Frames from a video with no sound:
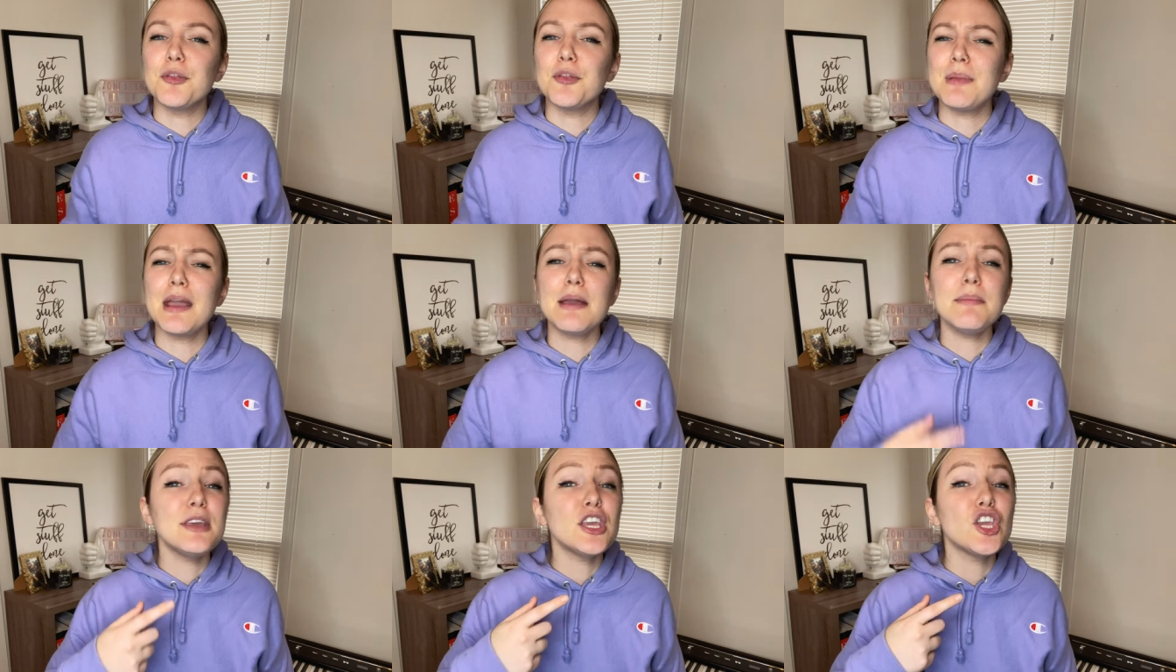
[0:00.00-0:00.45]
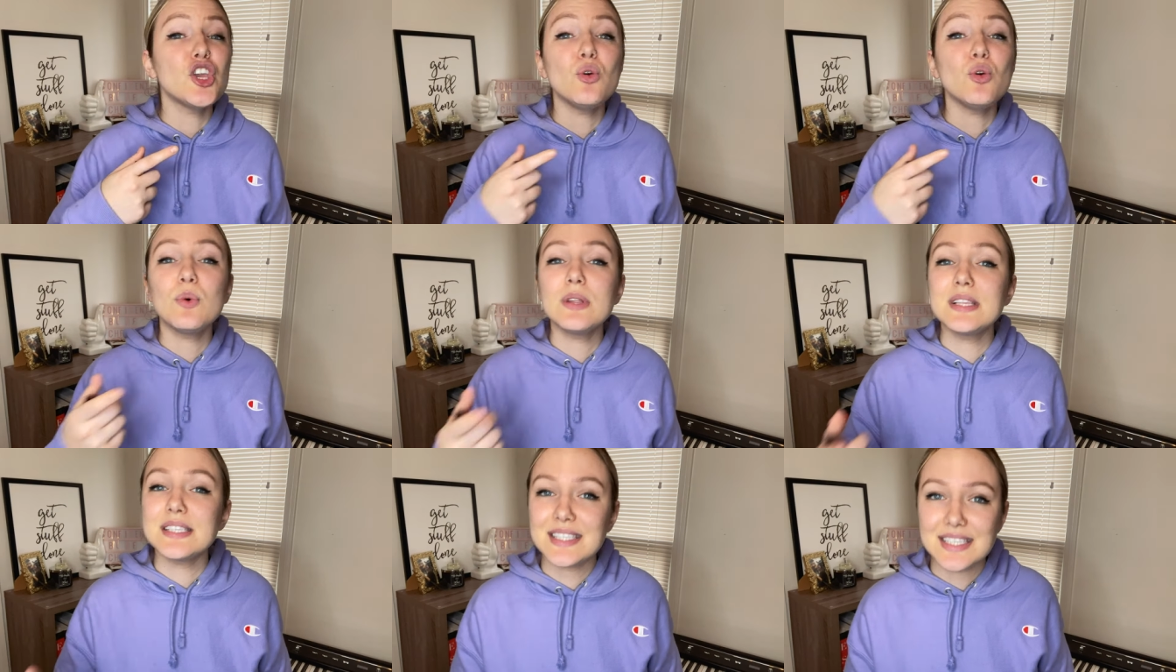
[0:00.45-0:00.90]
Maybe you
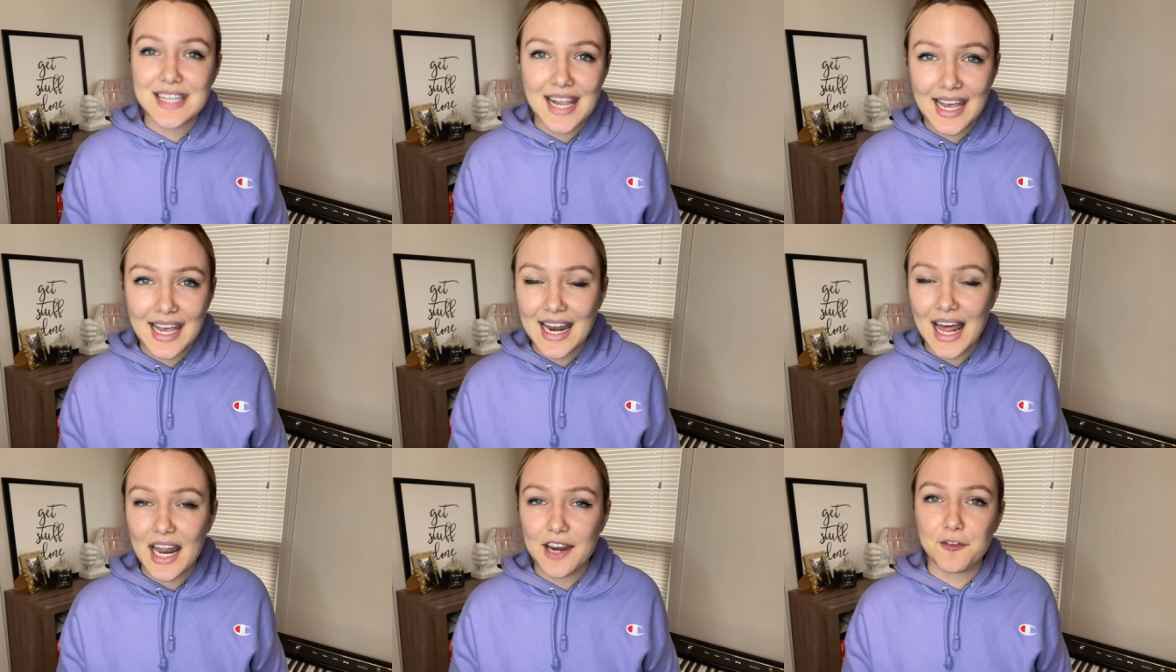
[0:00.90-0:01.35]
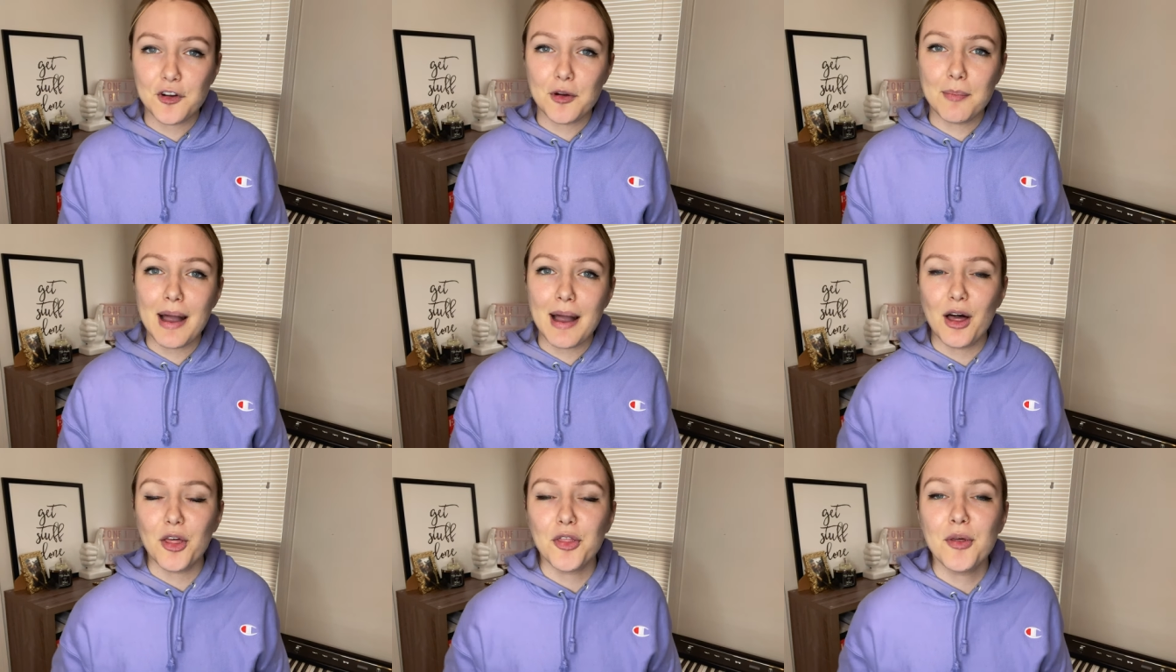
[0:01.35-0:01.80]
wouldn't say it out of your
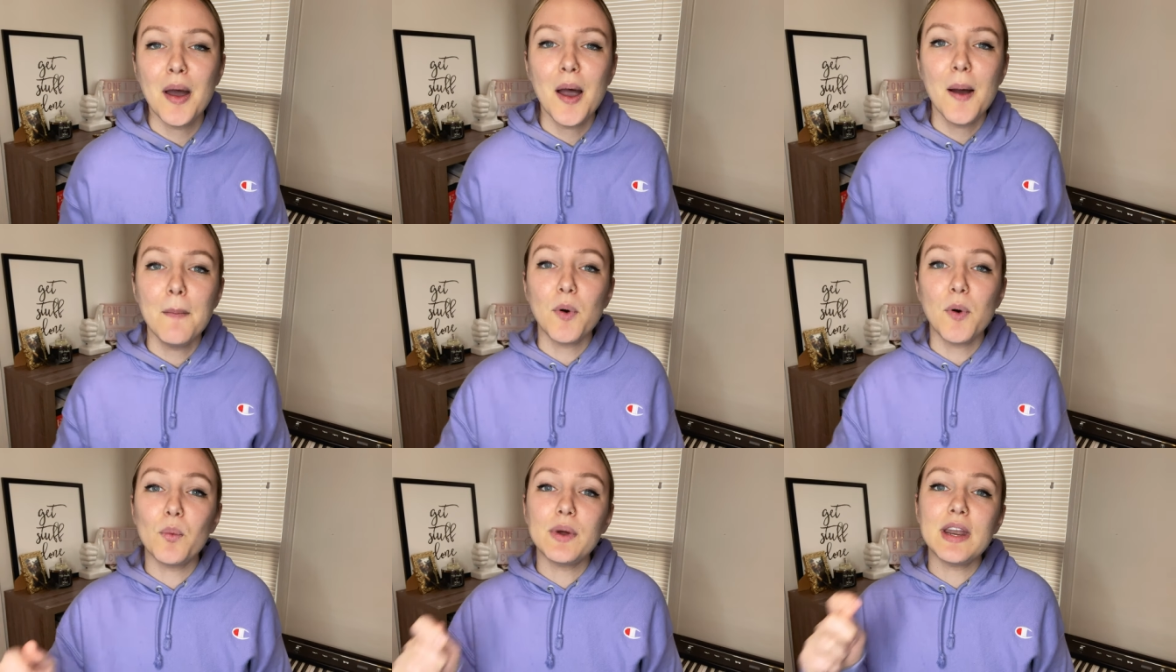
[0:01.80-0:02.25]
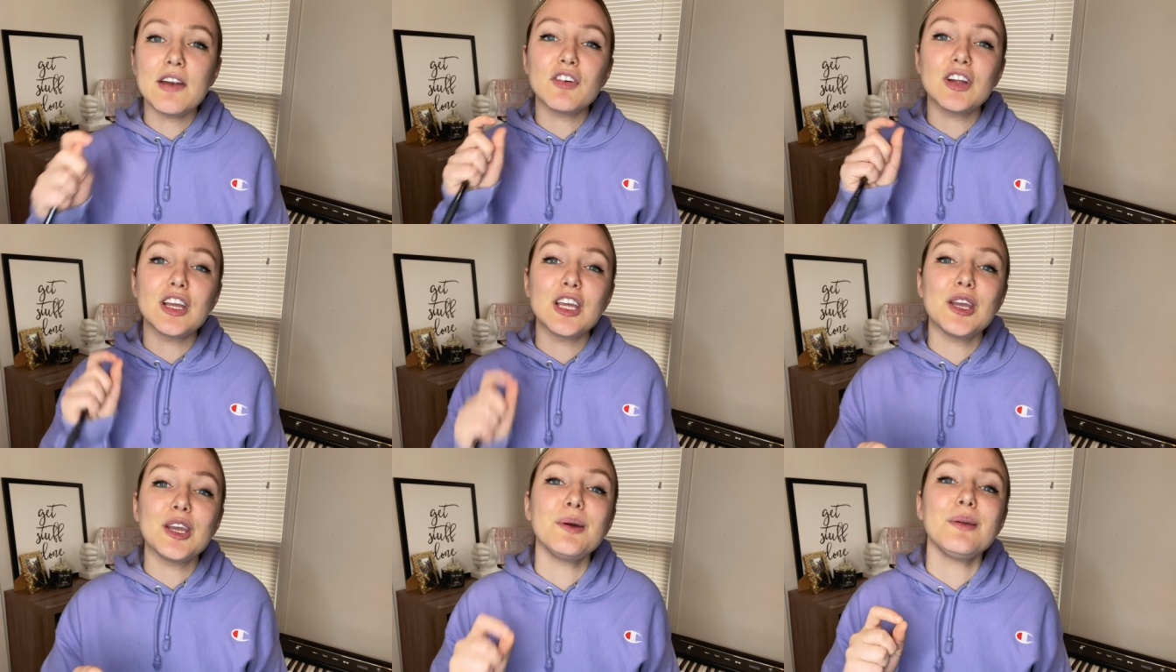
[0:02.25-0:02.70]
mouth, but whenever
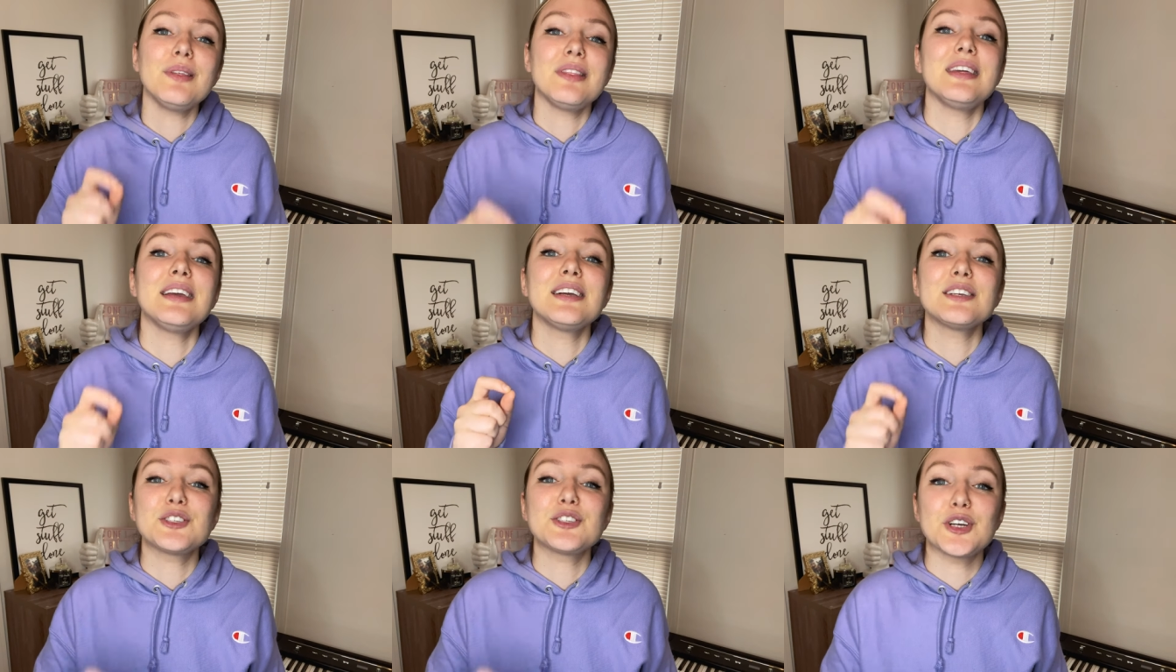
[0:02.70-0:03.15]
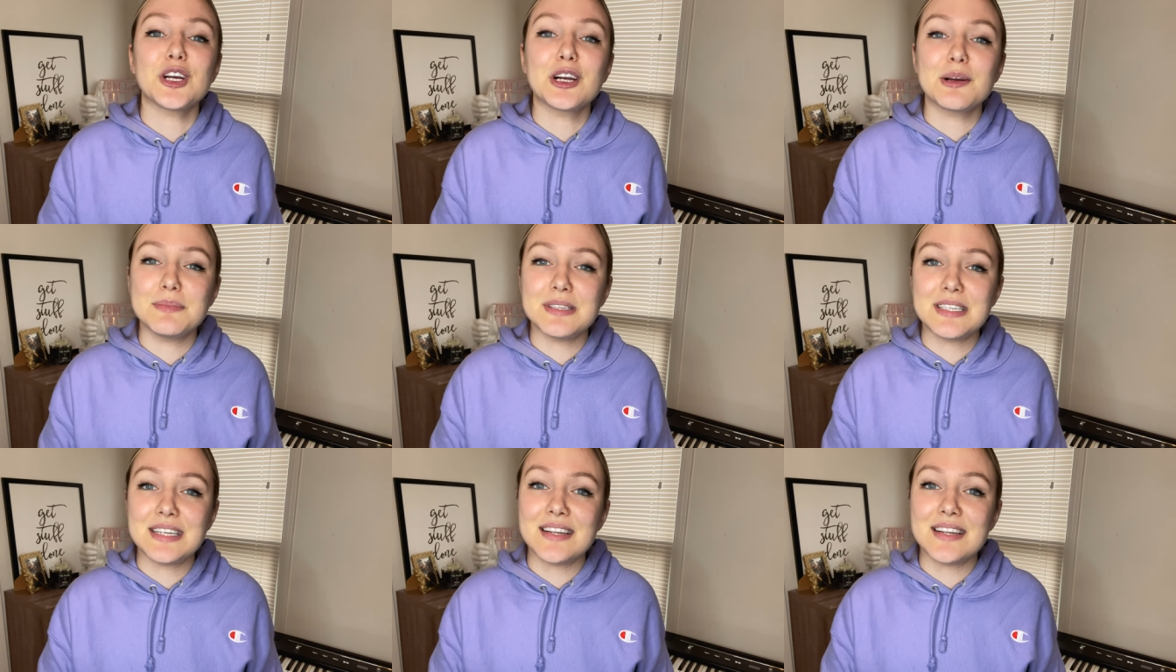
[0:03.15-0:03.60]
you think
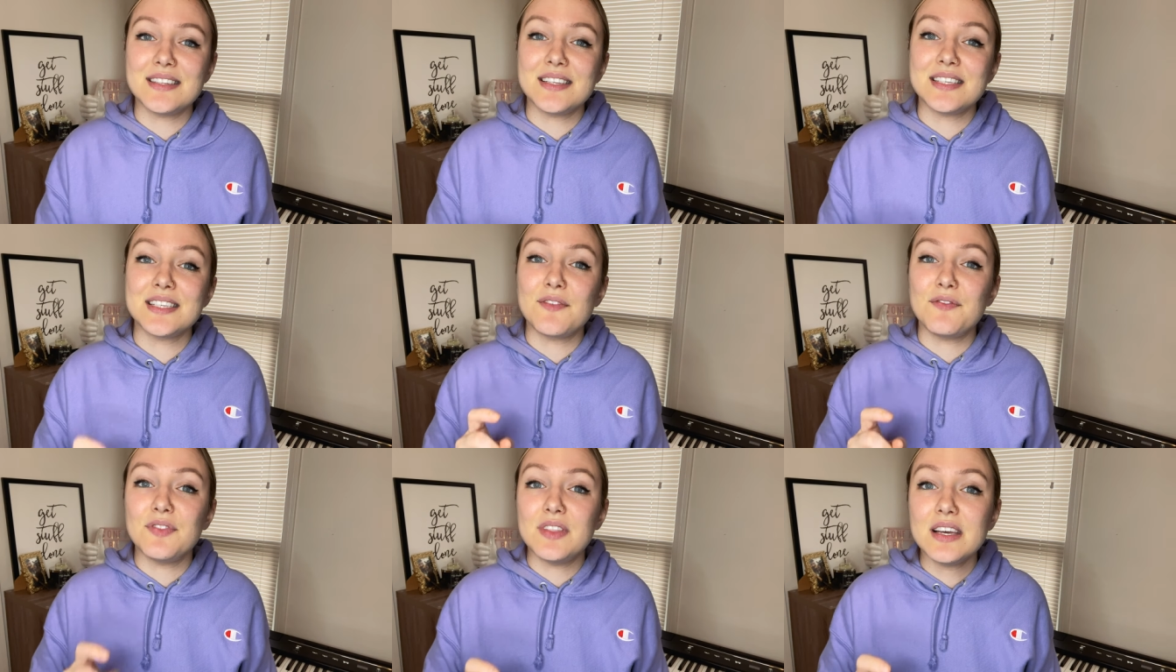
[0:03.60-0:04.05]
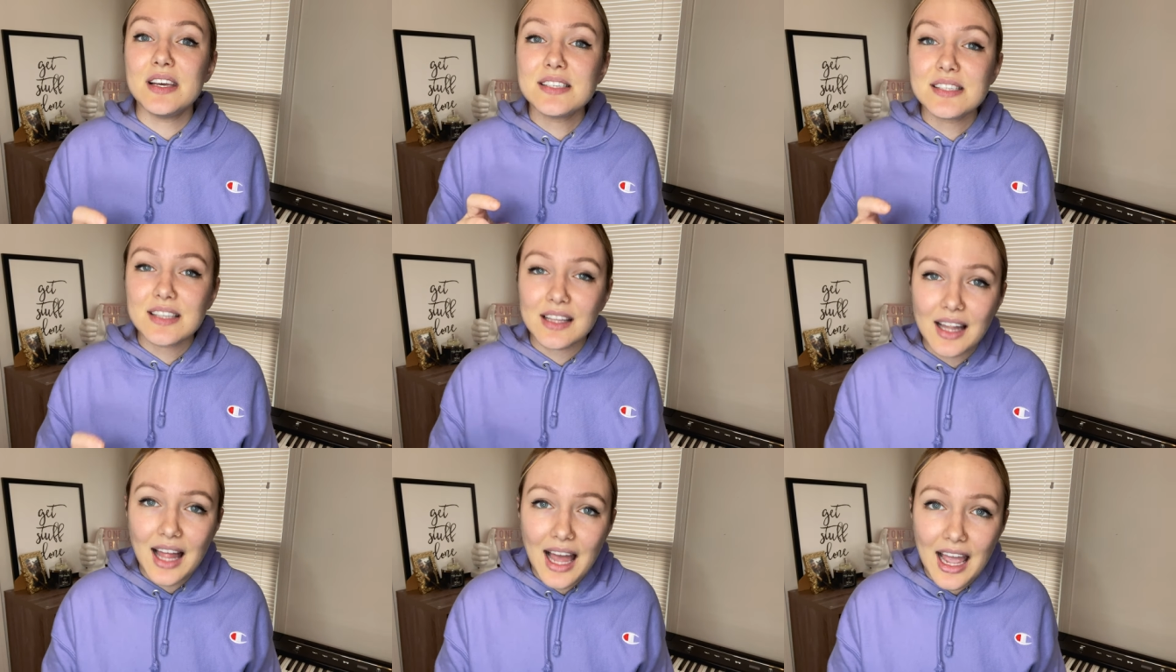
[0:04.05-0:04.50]
circumstances of this
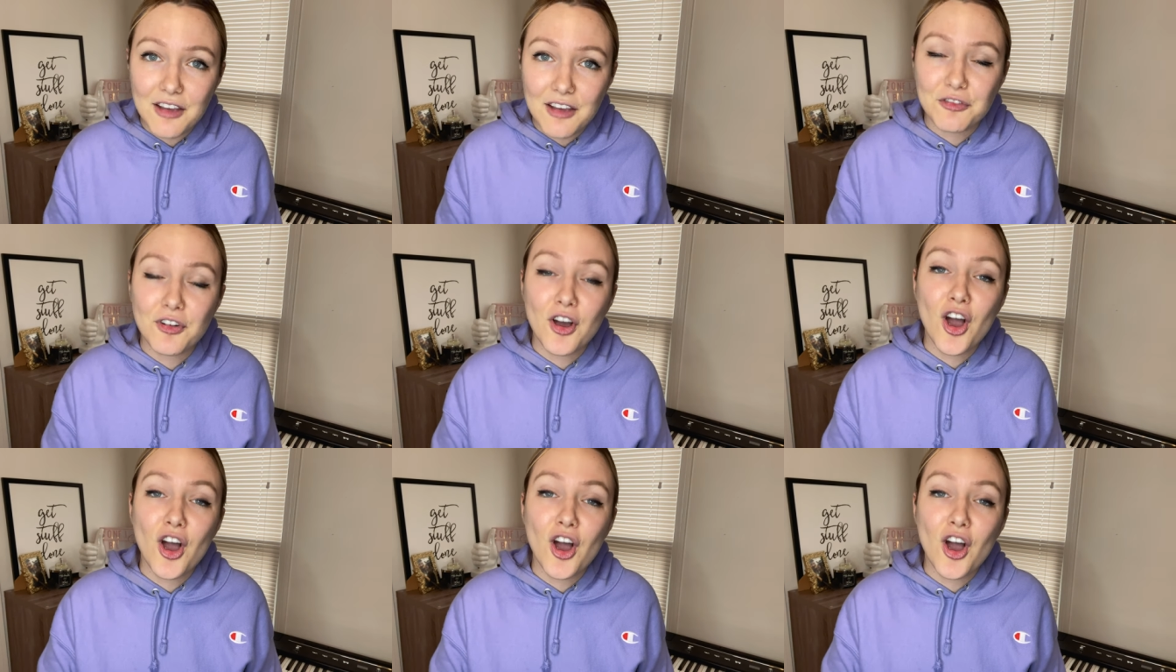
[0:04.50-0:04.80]
life